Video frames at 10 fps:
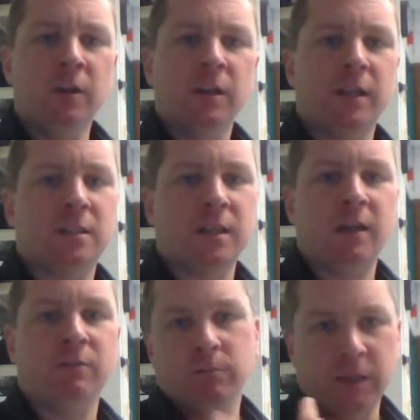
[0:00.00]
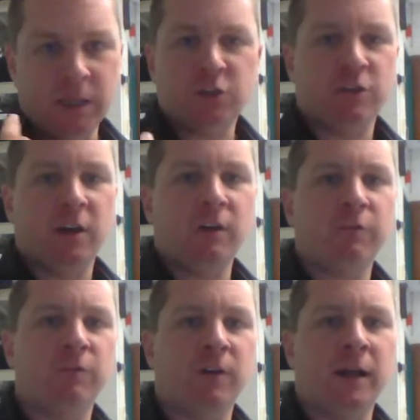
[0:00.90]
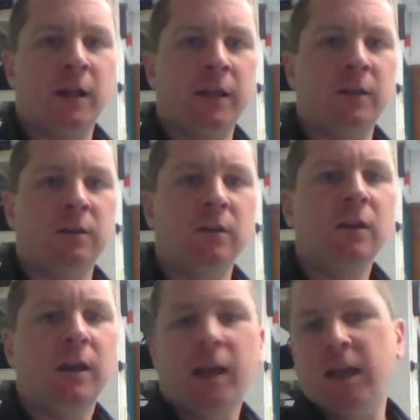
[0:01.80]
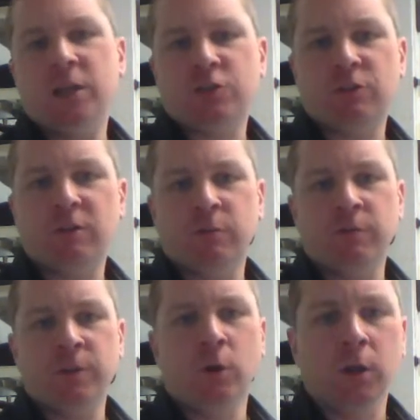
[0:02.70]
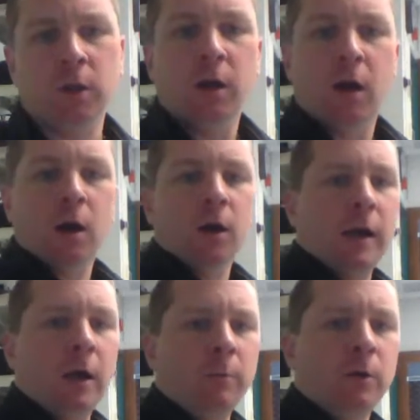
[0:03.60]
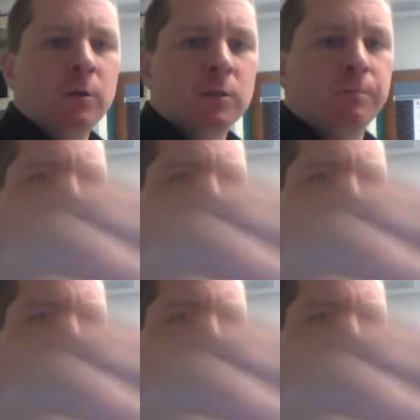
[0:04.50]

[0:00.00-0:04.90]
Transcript: let's say E string for violin, A string for viola, our elbow is,